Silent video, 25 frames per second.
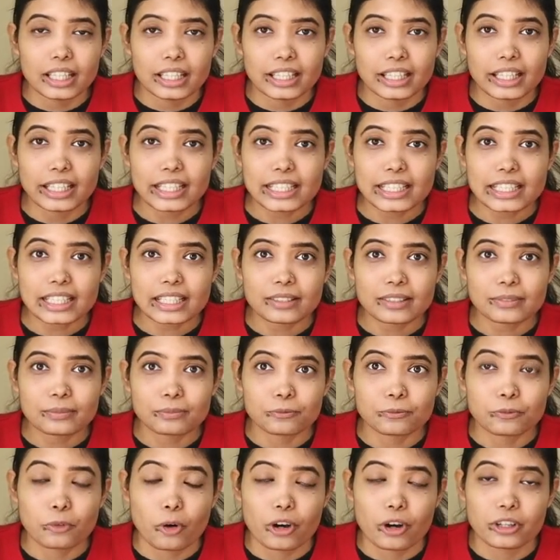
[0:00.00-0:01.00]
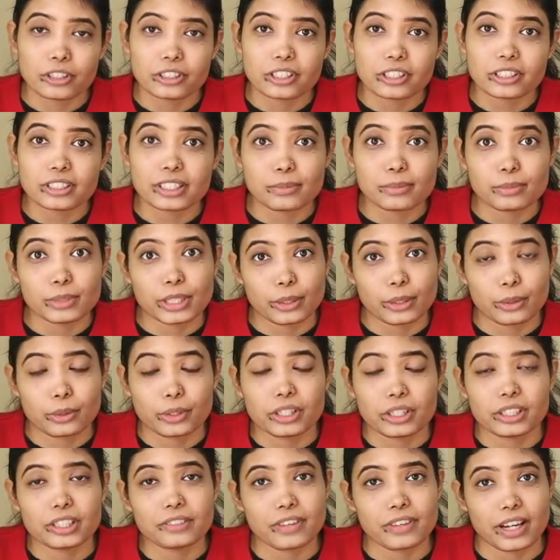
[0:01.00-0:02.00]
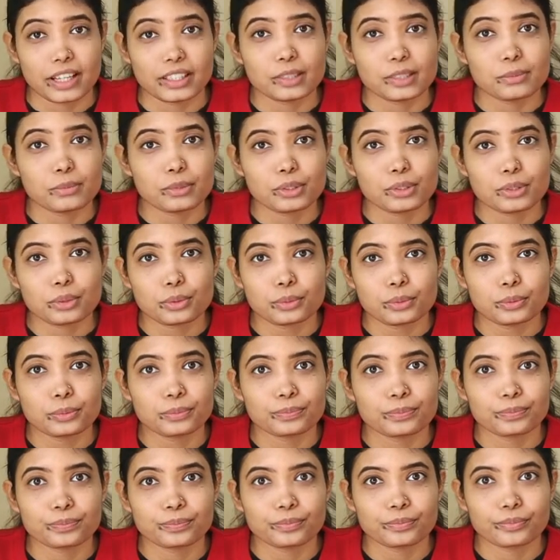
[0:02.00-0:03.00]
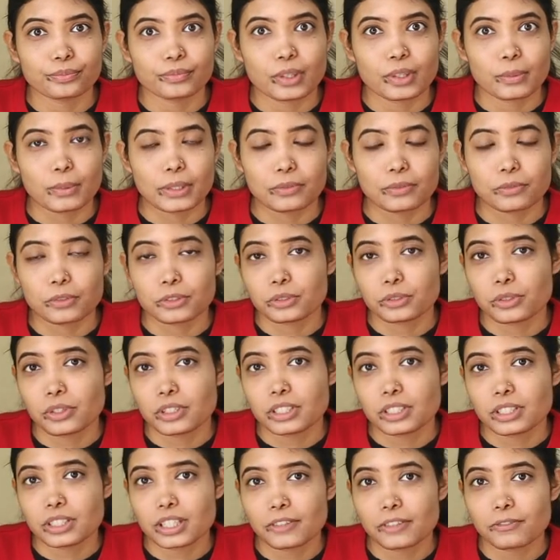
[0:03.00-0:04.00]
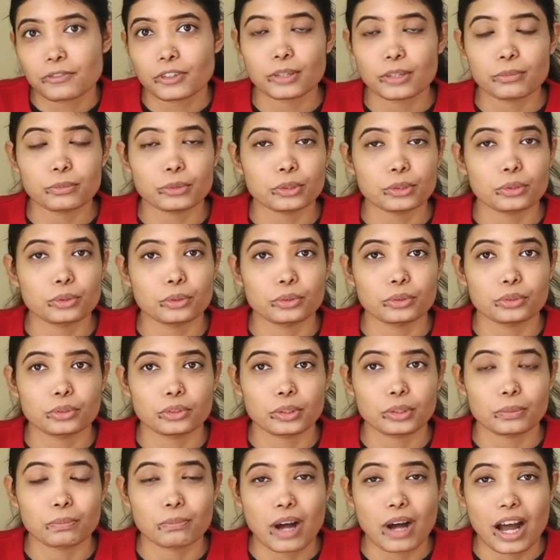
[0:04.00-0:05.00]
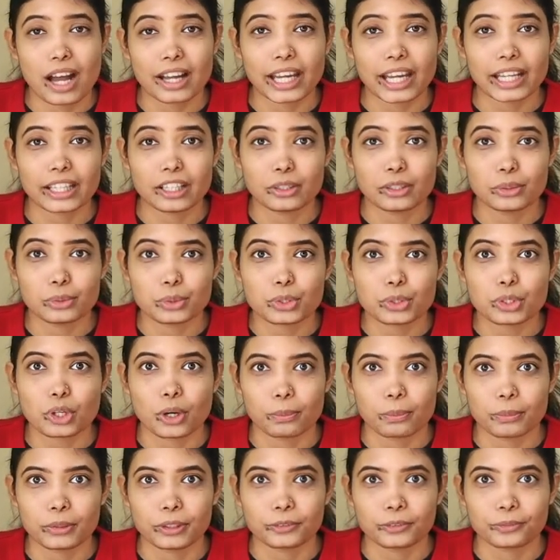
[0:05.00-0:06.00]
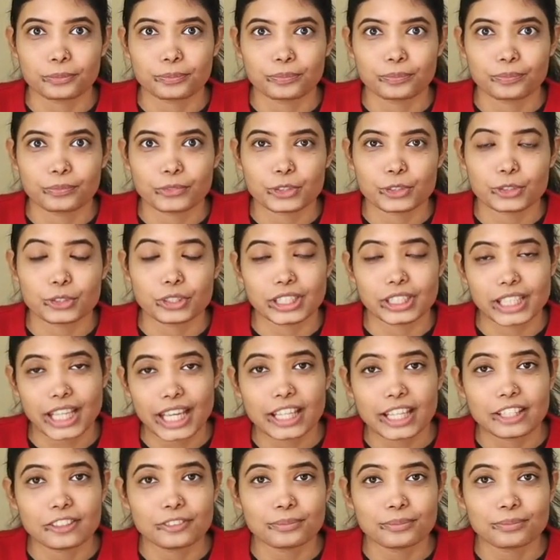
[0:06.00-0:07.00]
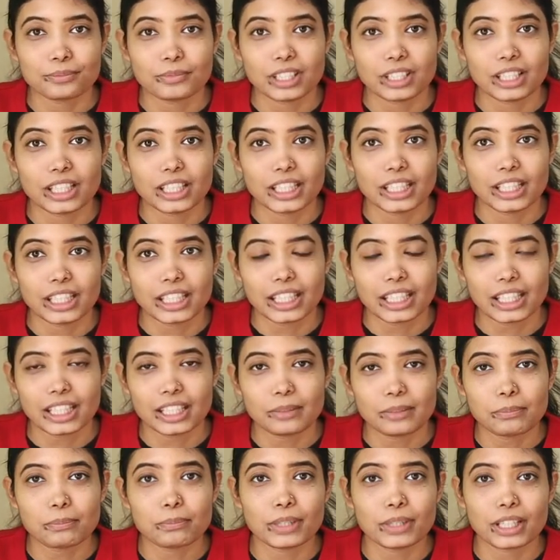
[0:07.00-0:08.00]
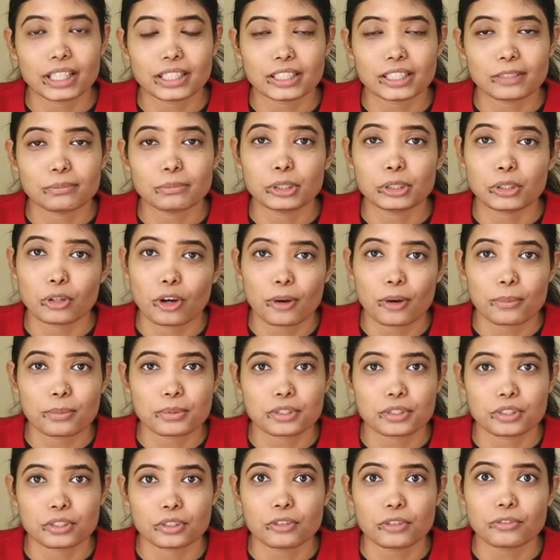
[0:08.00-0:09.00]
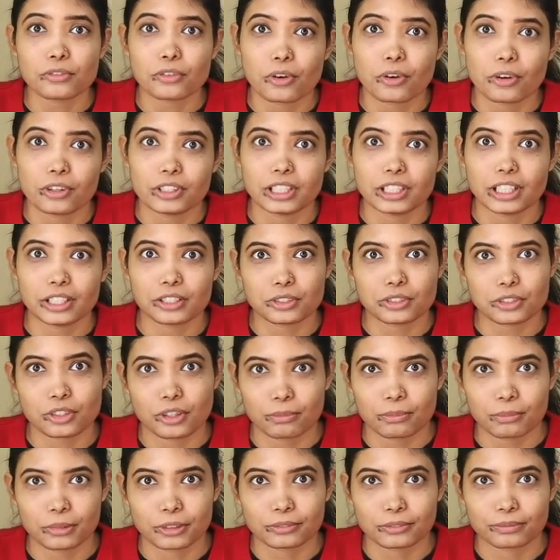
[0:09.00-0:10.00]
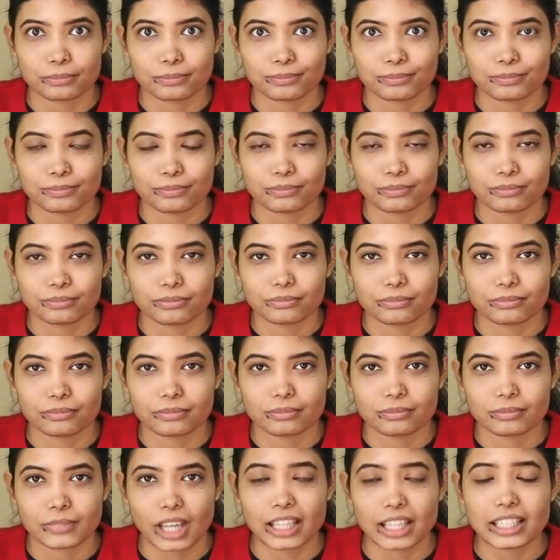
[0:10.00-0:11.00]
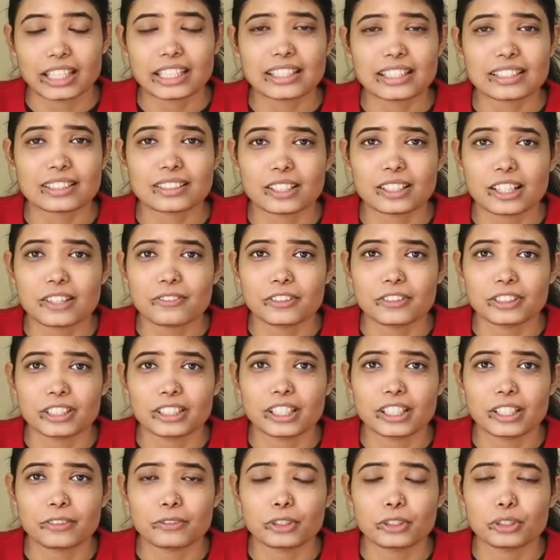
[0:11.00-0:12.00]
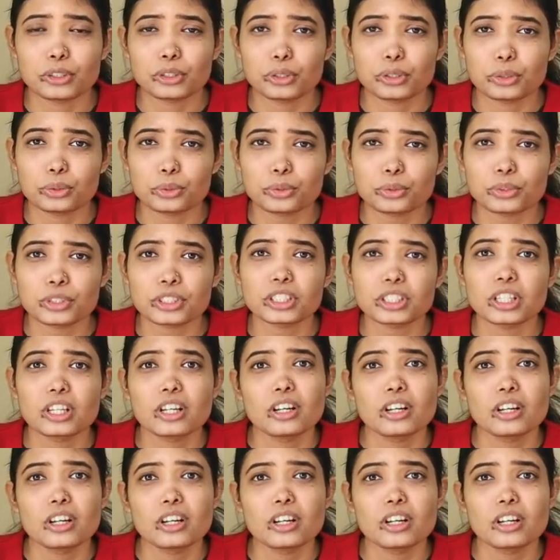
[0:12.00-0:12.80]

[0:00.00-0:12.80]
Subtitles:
He wanted some decorative items too, but it was not safe for him to go to the market and do shopping. So then he picked up the option of online shopping. And he discovered that there were huge